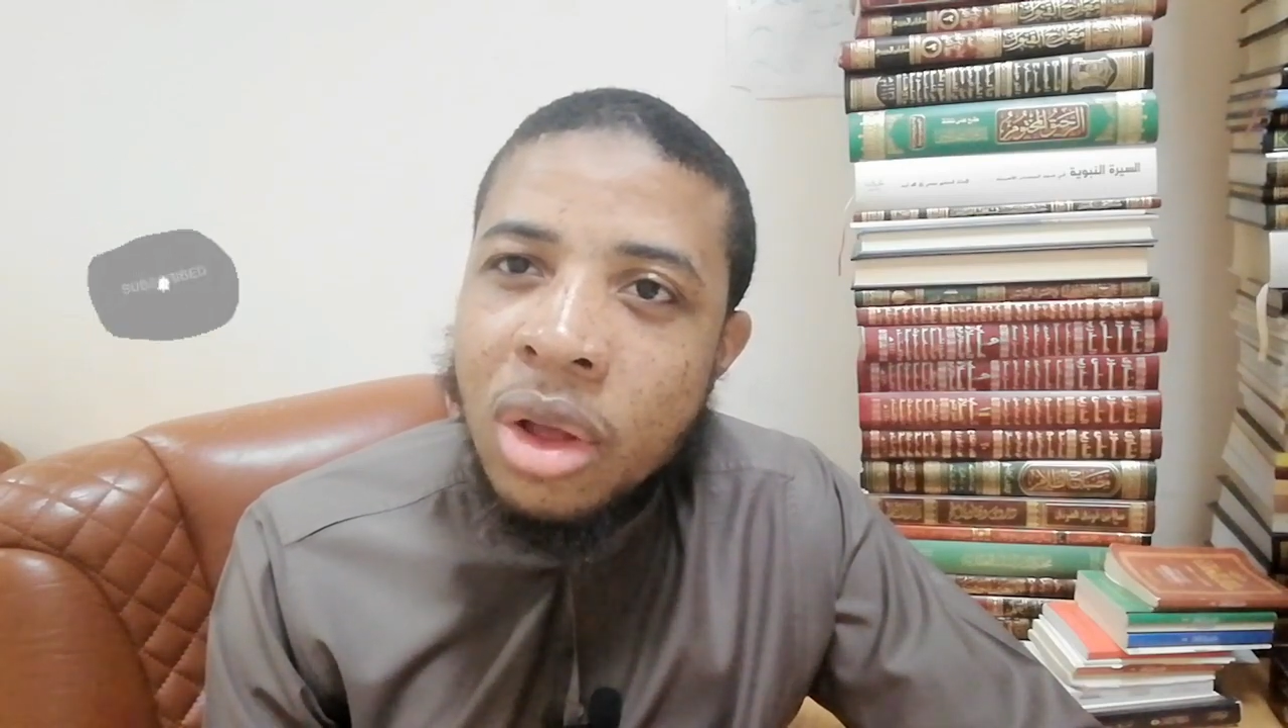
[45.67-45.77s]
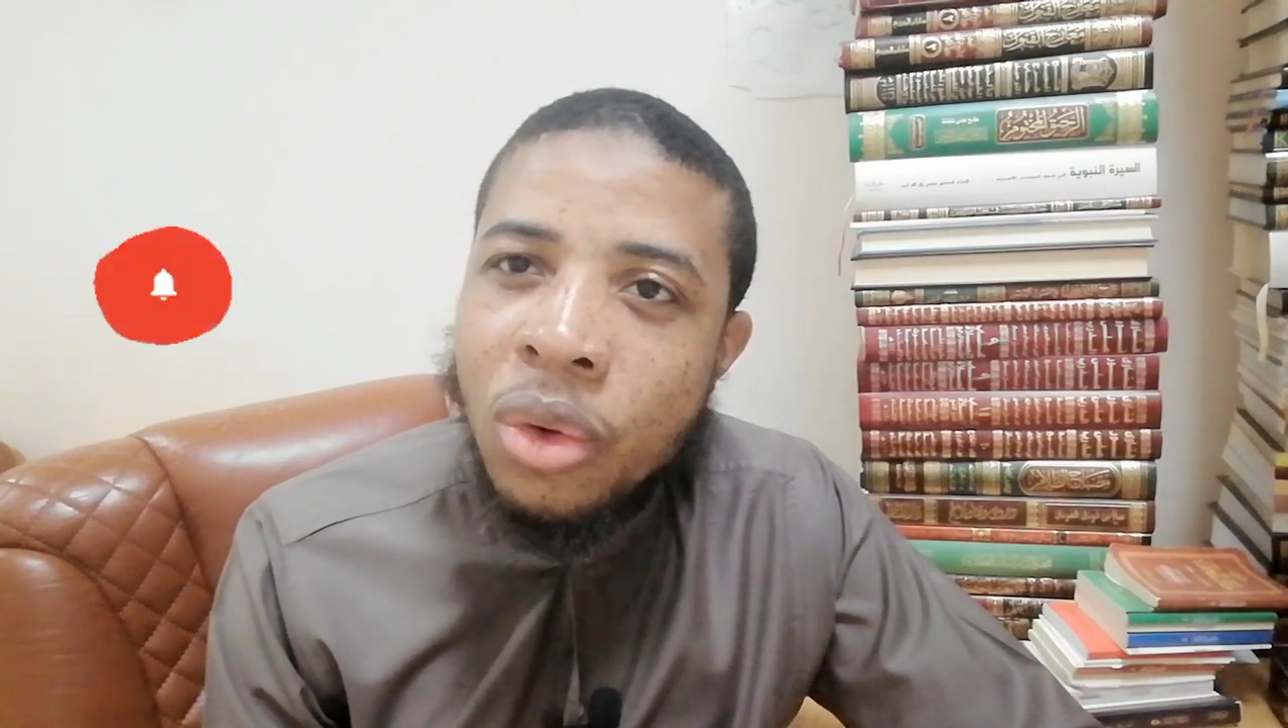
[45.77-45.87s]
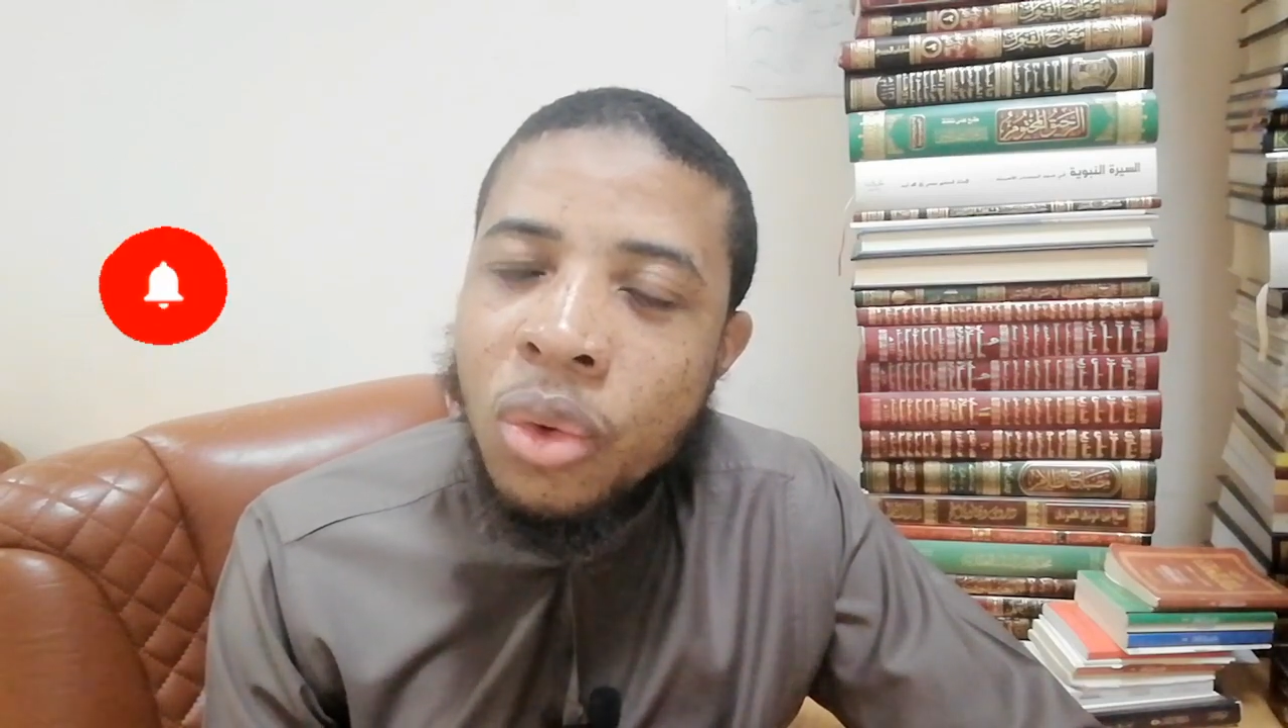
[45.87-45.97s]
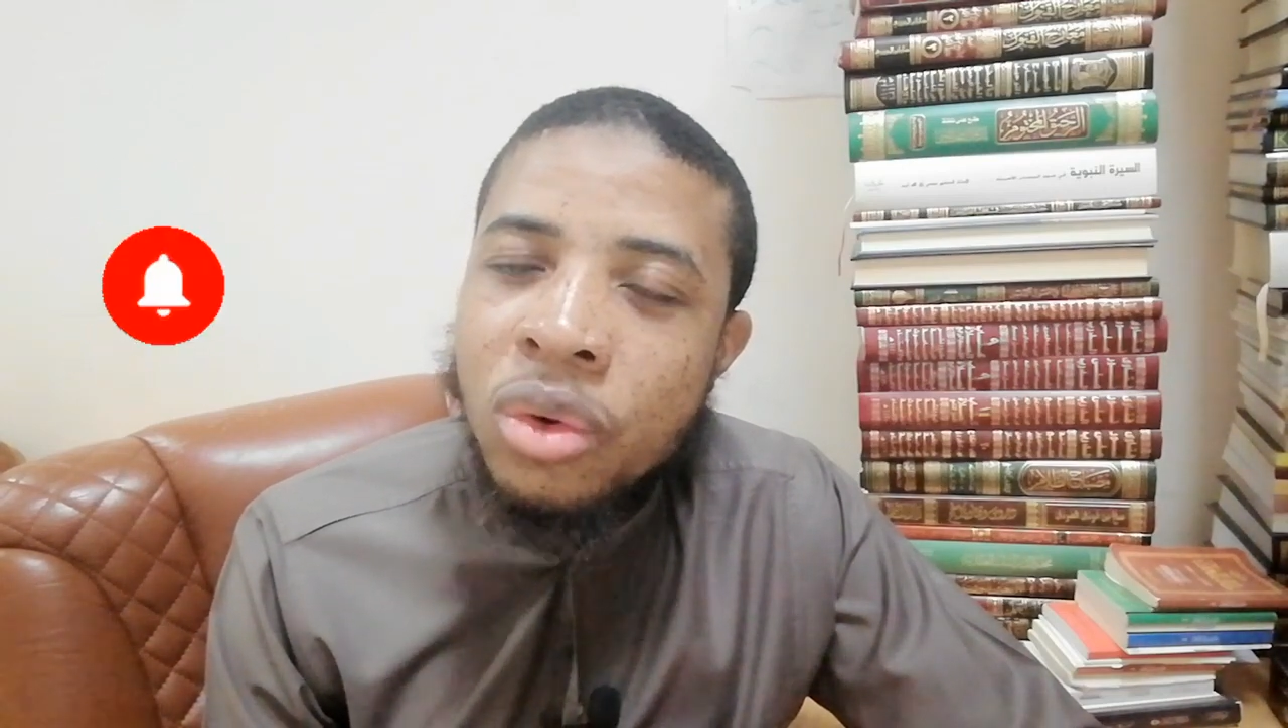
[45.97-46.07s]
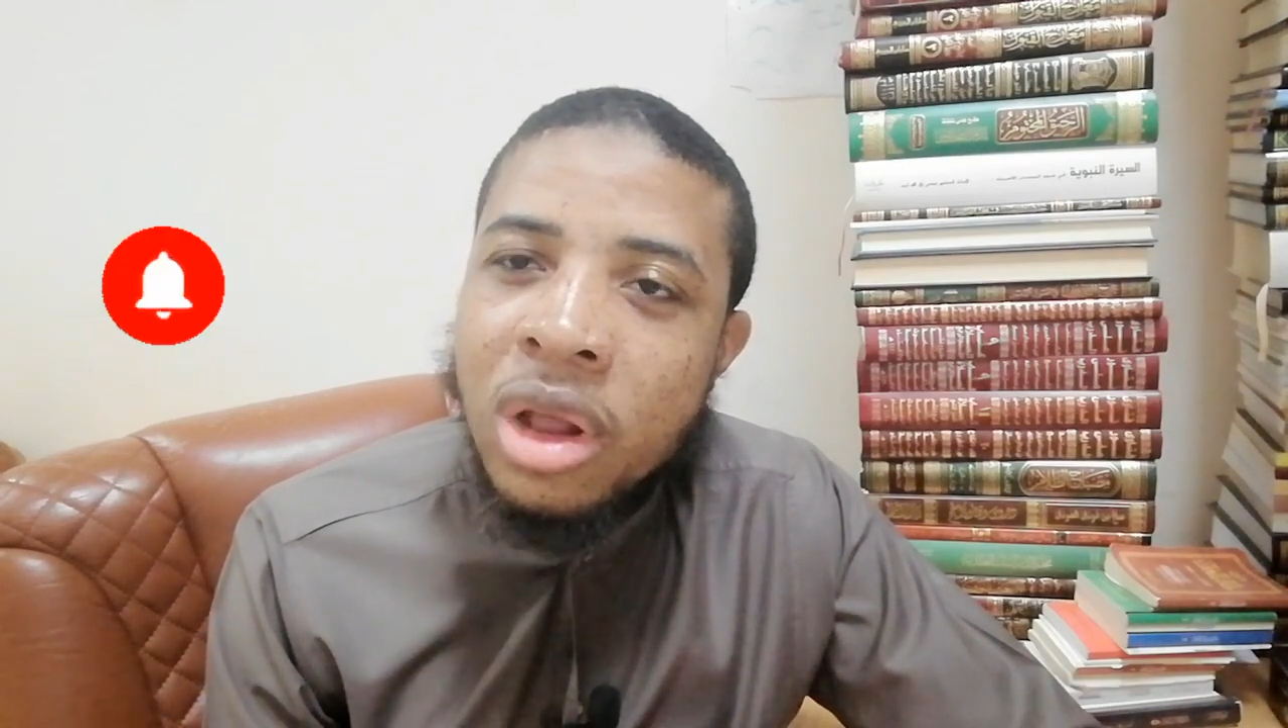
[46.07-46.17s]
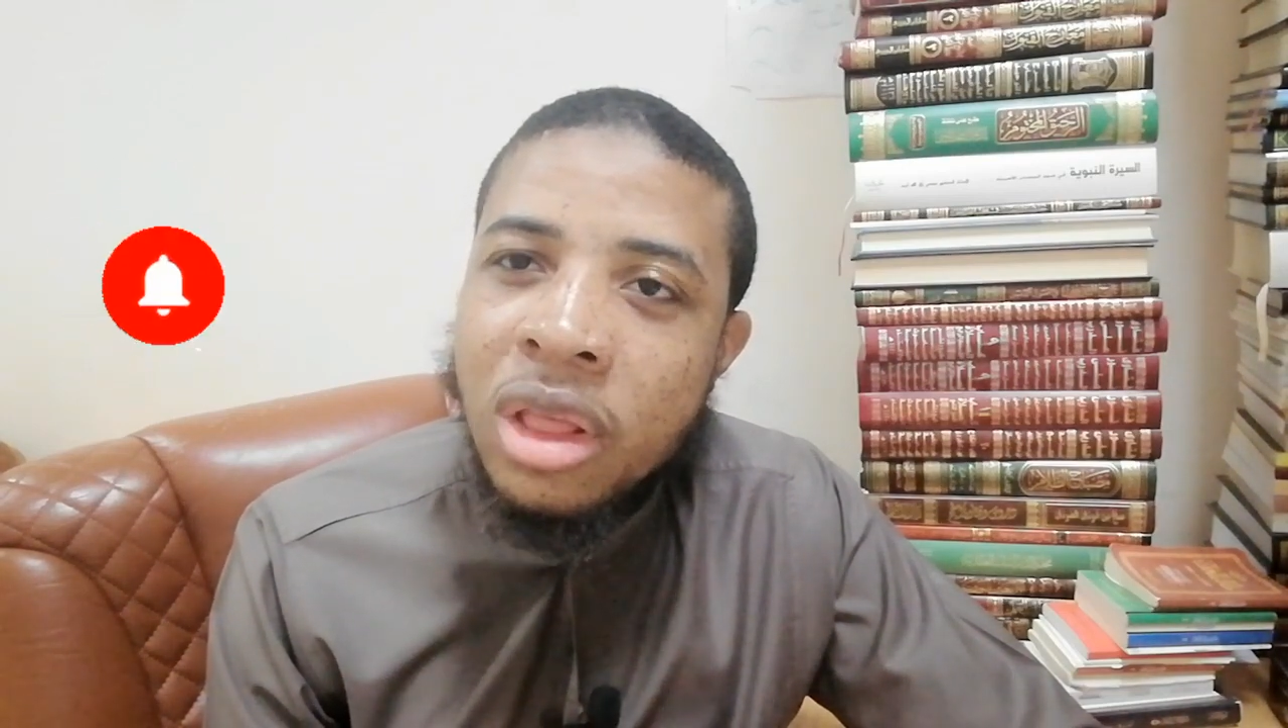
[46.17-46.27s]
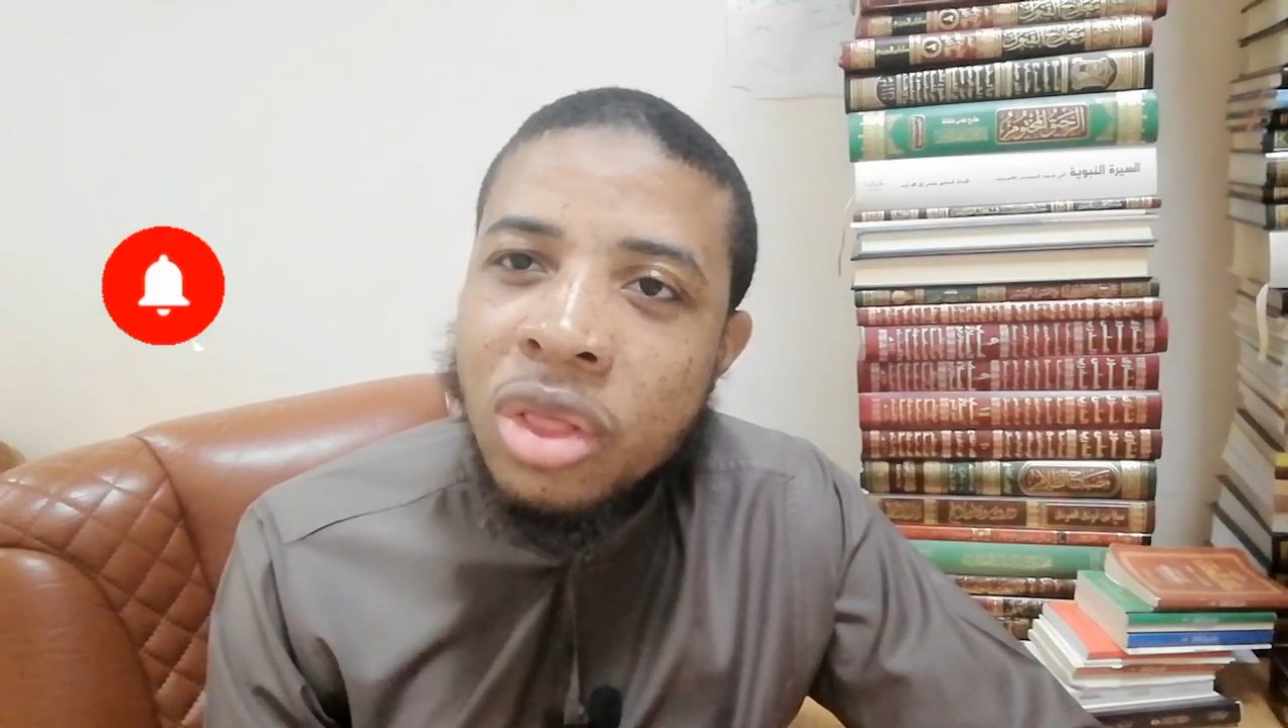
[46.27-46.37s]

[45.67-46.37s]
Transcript: who rather